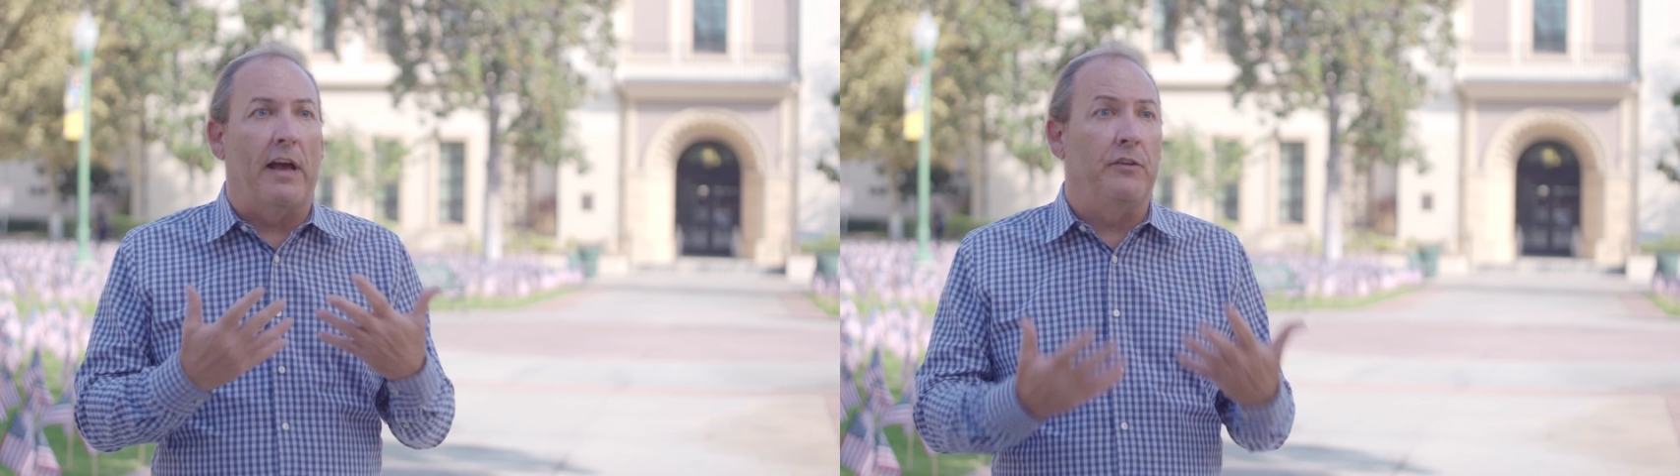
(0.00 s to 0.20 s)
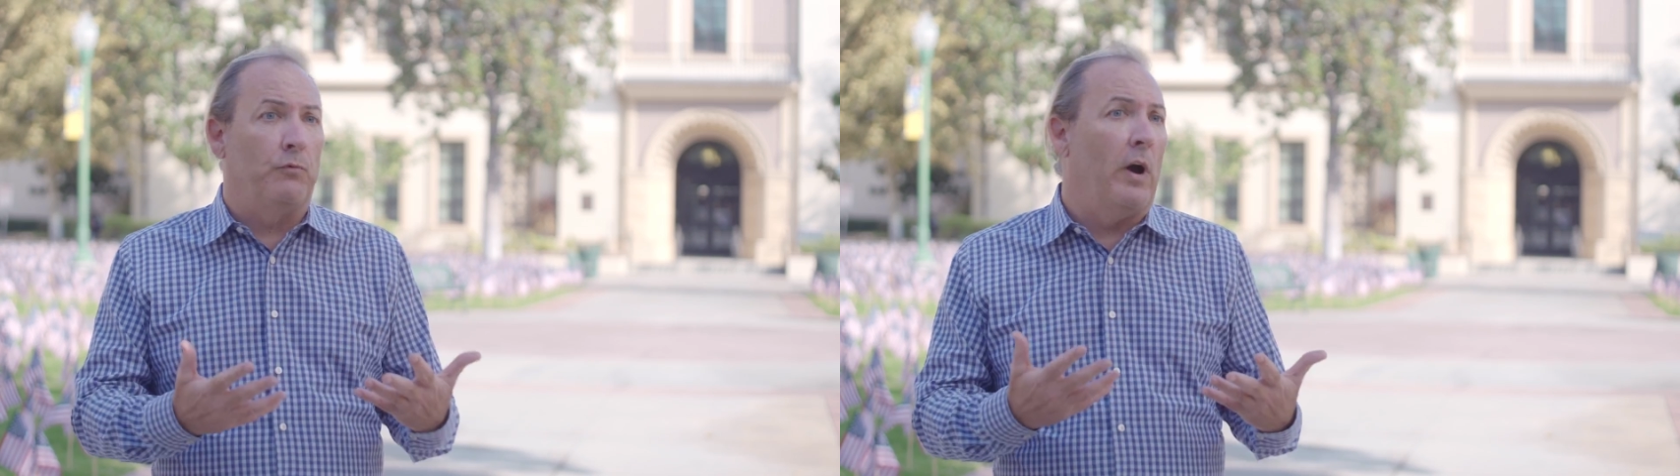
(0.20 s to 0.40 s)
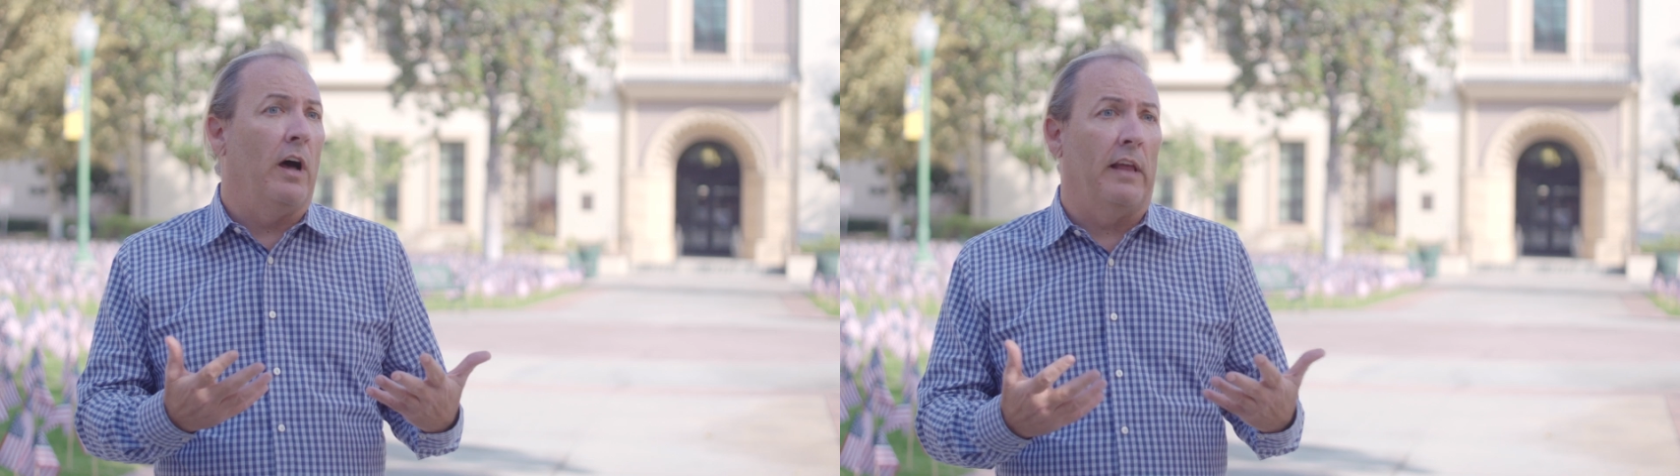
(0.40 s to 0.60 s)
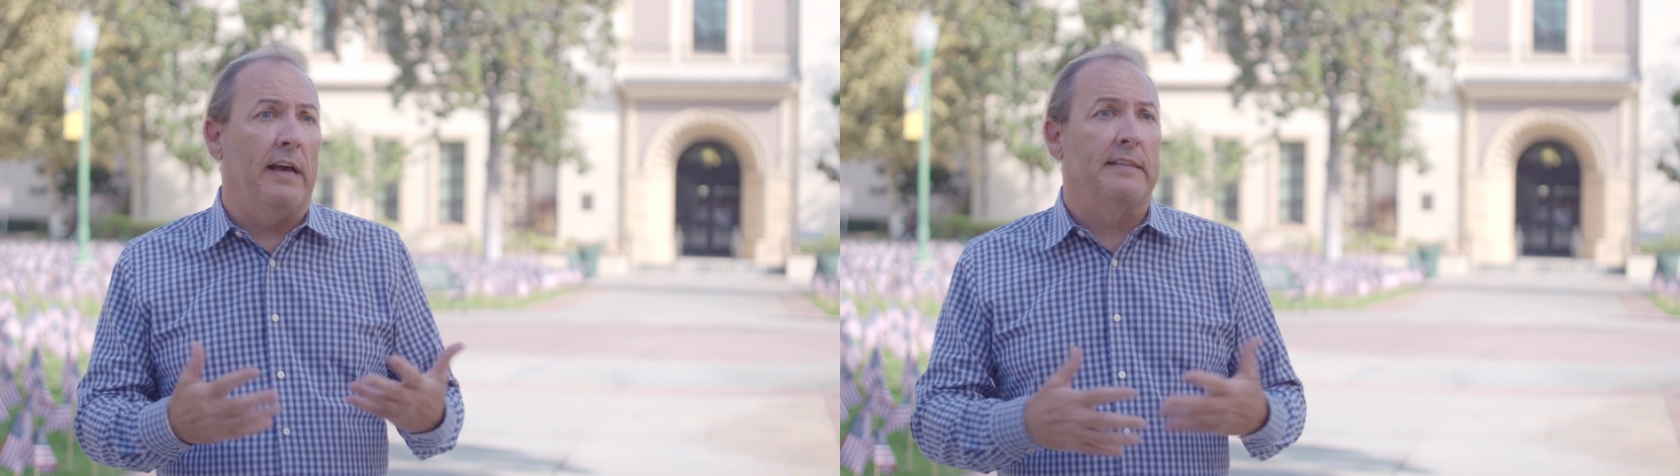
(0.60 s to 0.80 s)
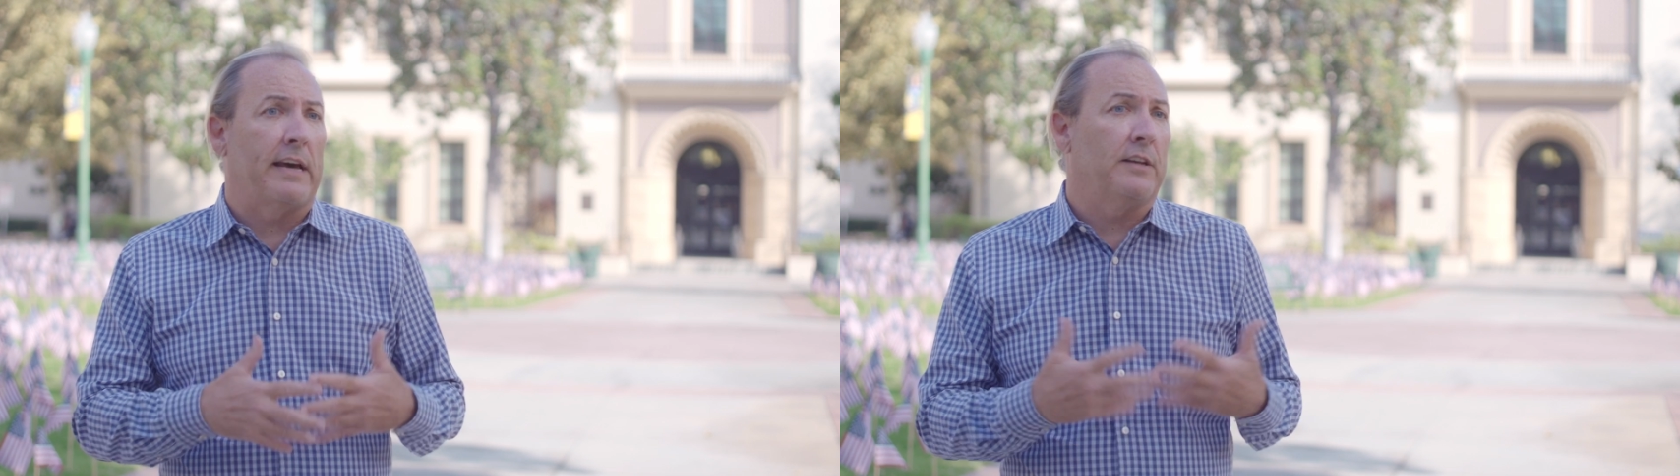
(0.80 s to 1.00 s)
as well
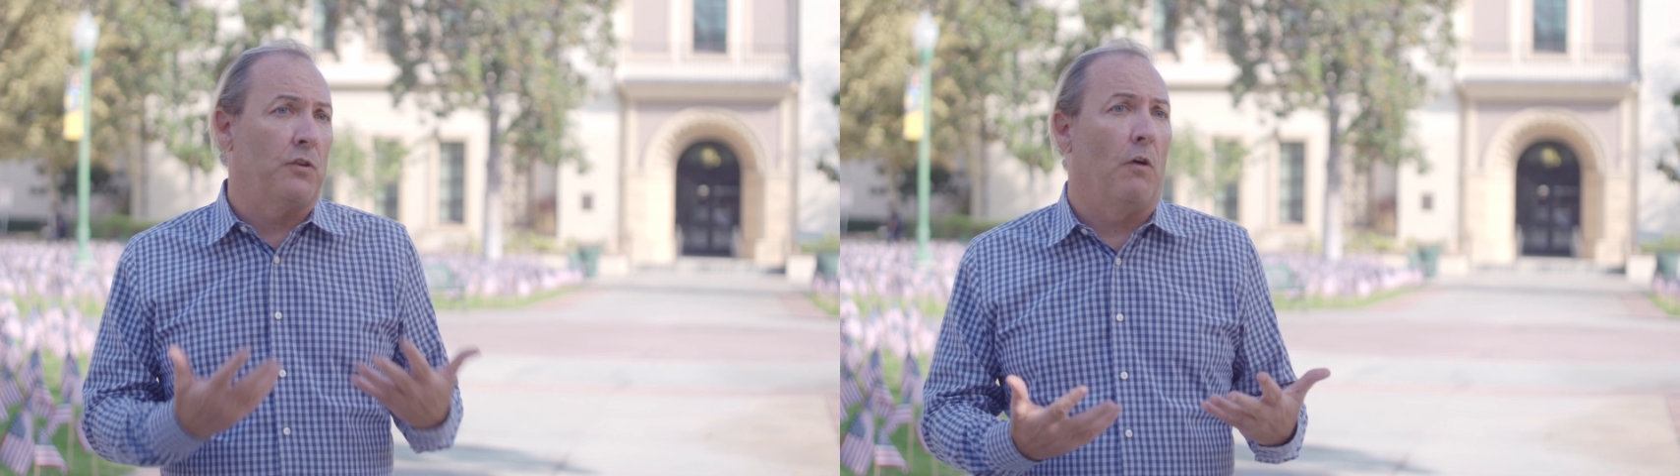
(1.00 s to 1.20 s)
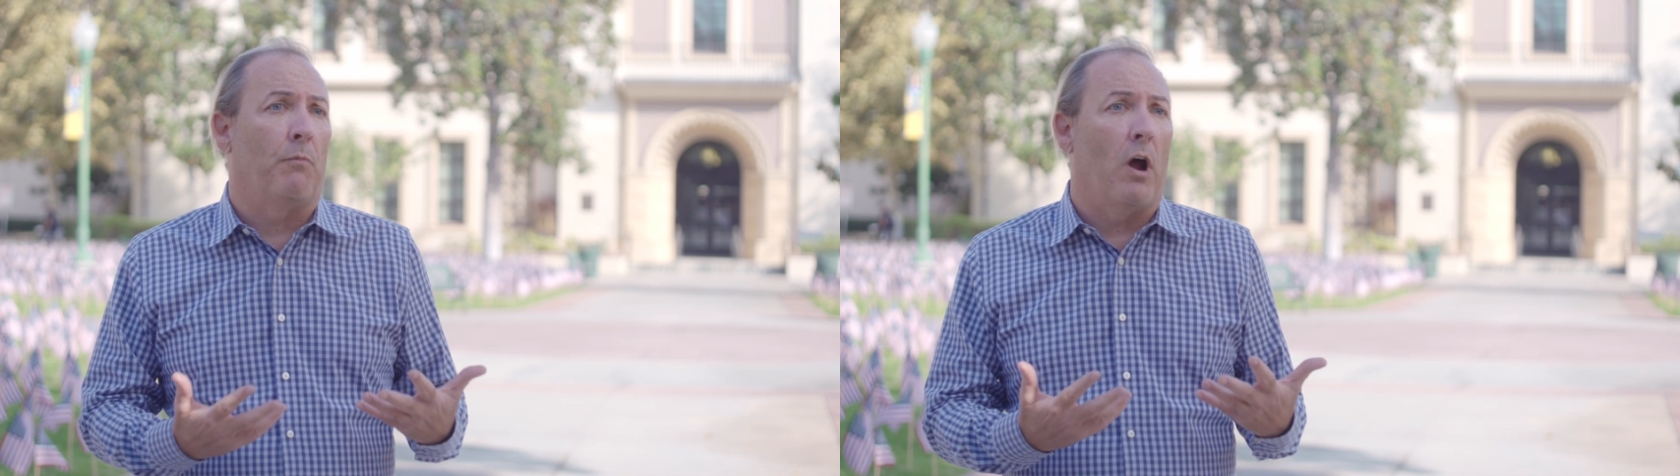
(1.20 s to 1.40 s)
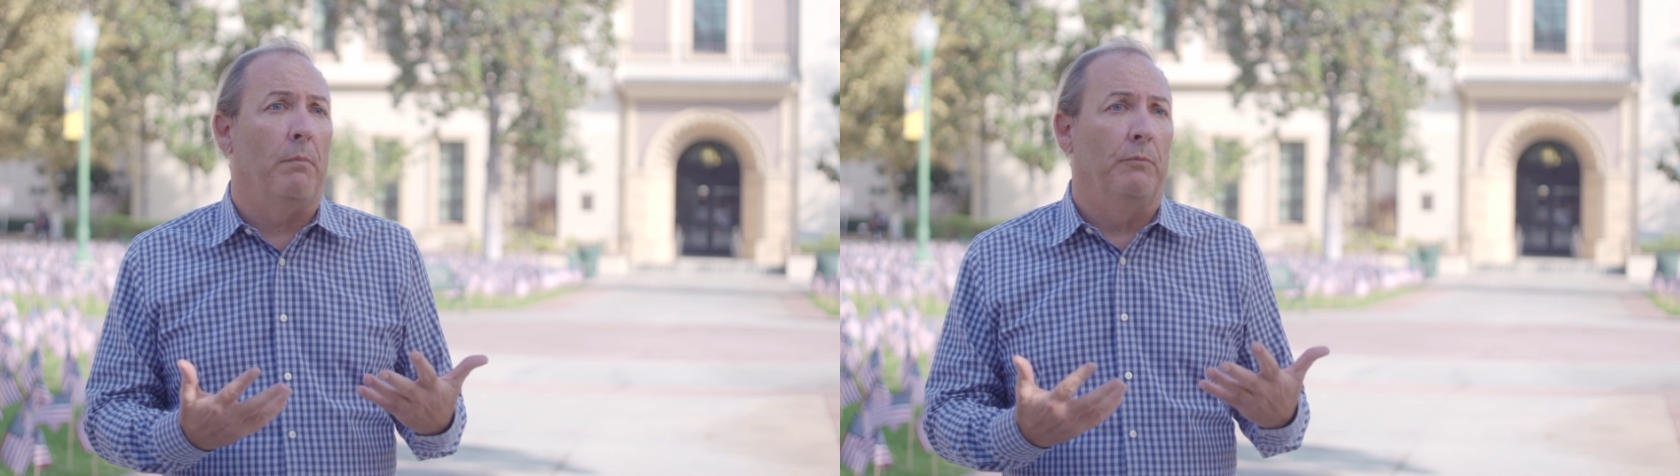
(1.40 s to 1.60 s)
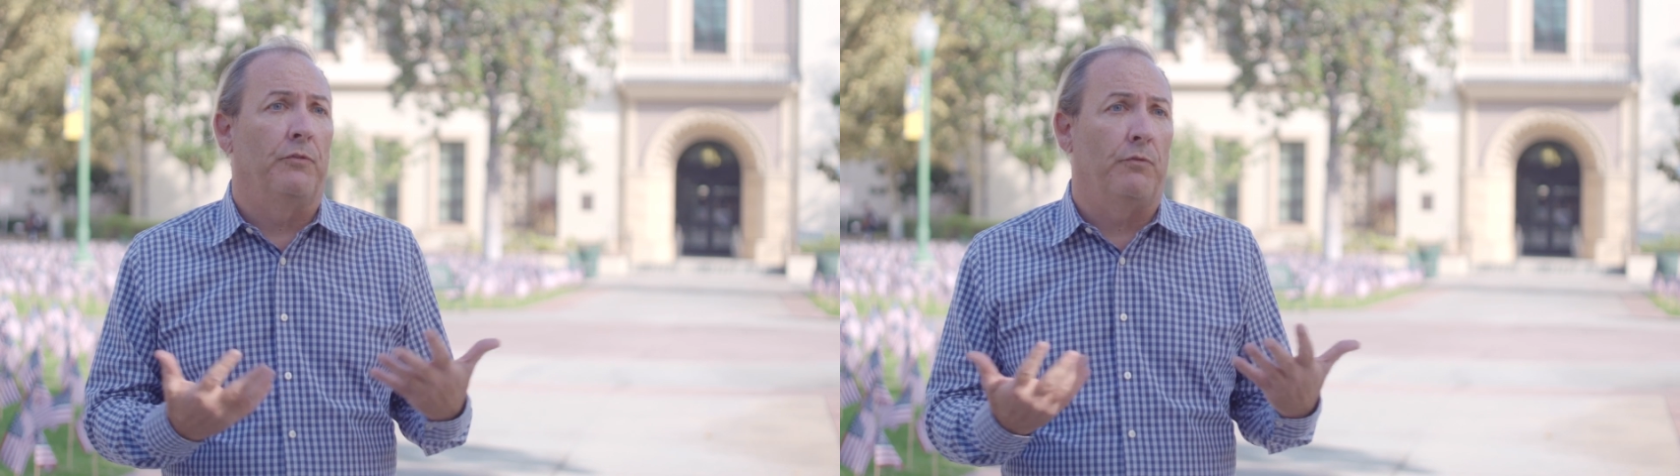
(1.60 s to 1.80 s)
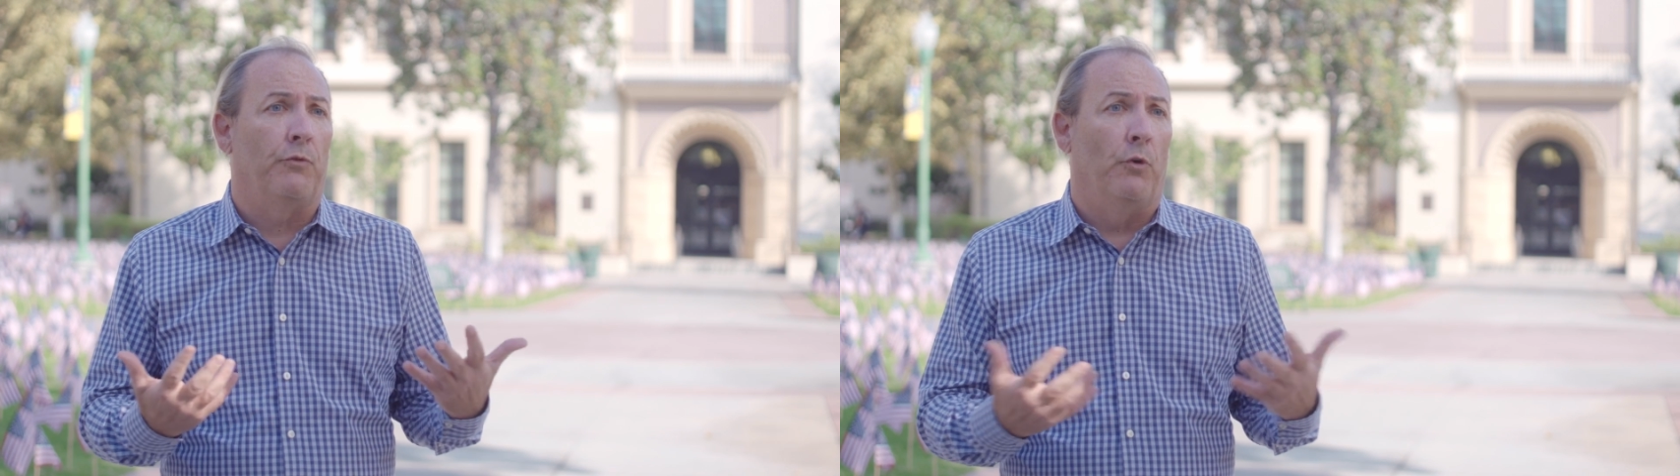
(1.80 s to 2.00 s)
as how to solve
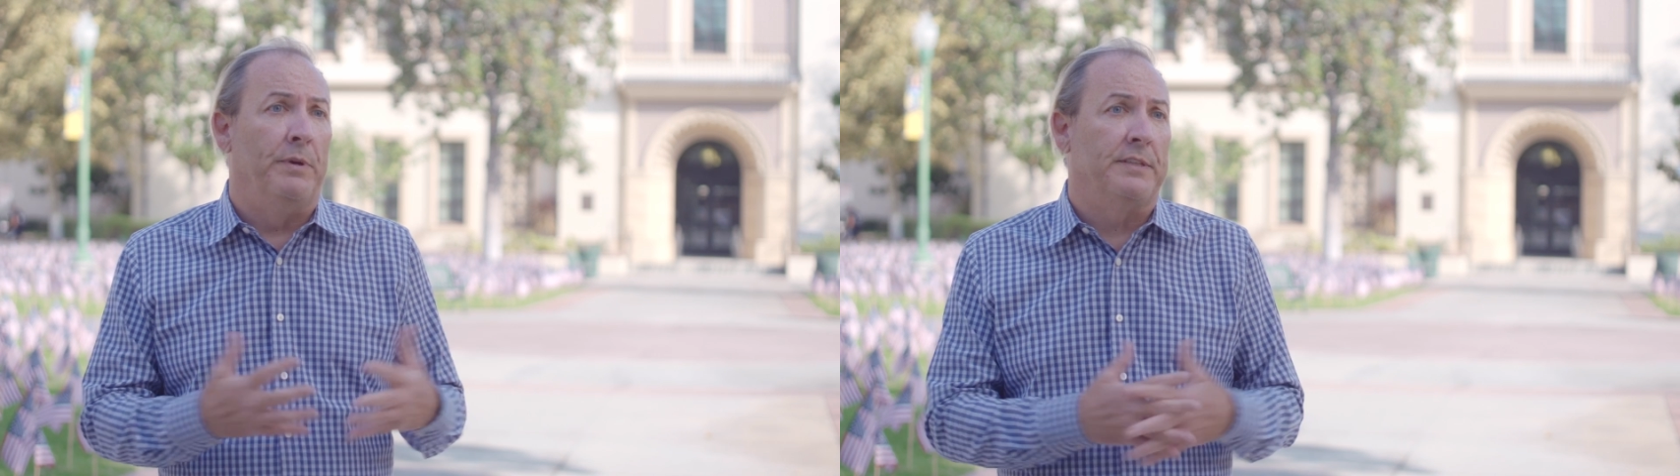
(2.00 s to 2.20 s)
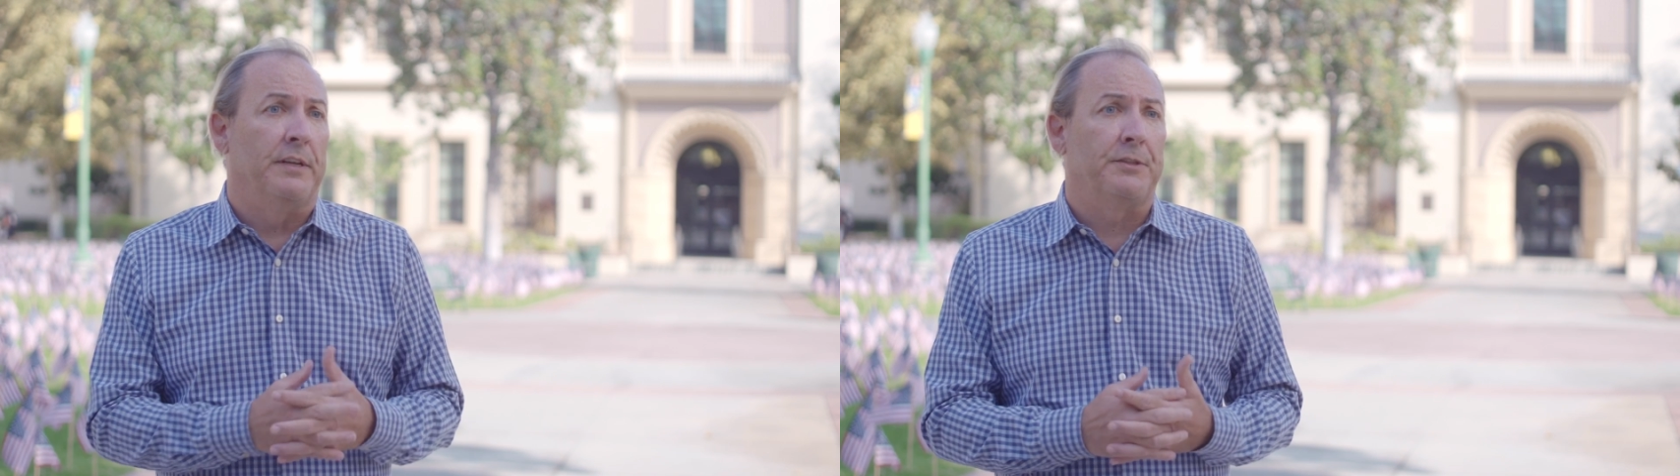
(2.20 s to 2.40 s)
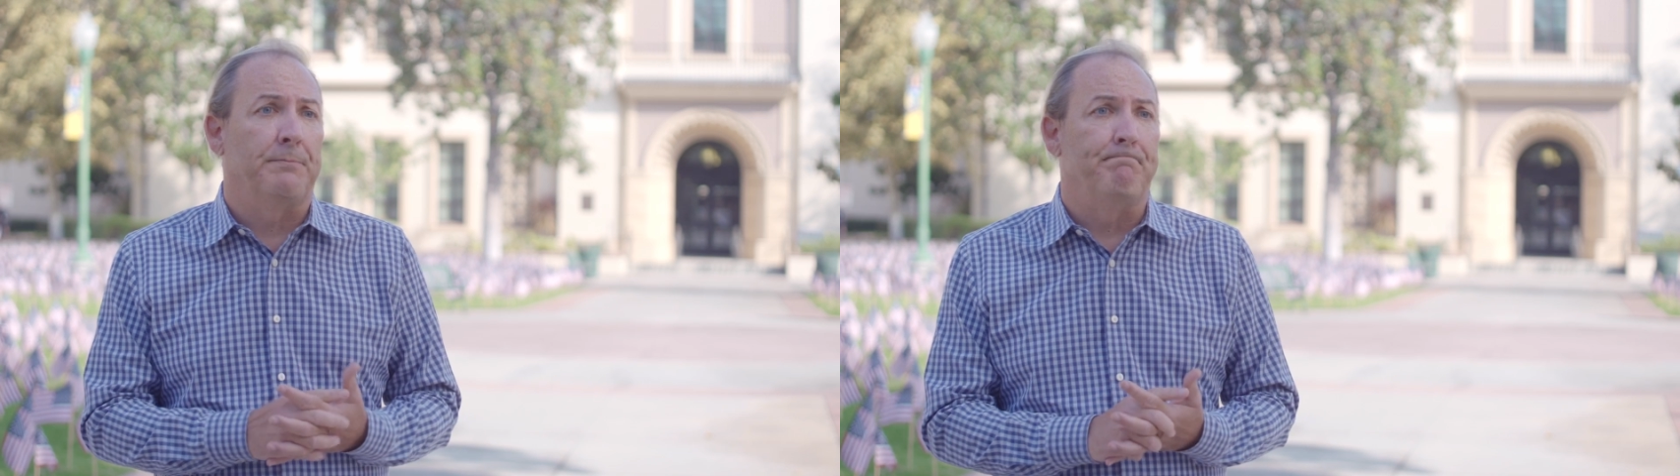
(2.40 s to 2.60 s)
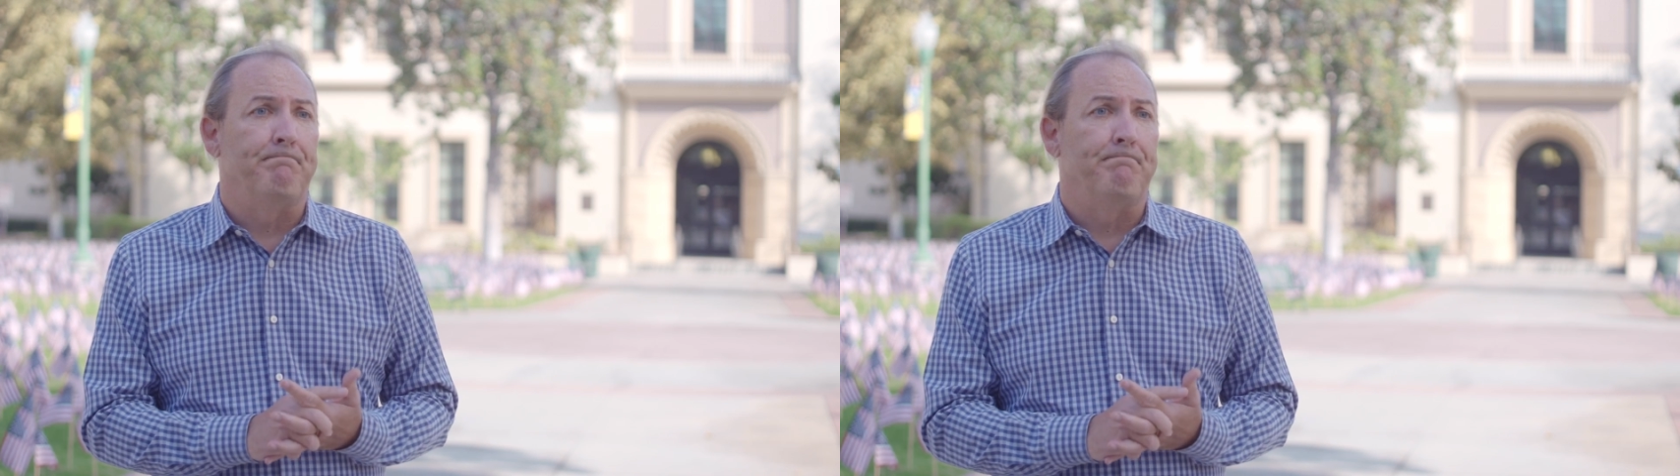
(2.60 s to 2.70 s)
problems through a business.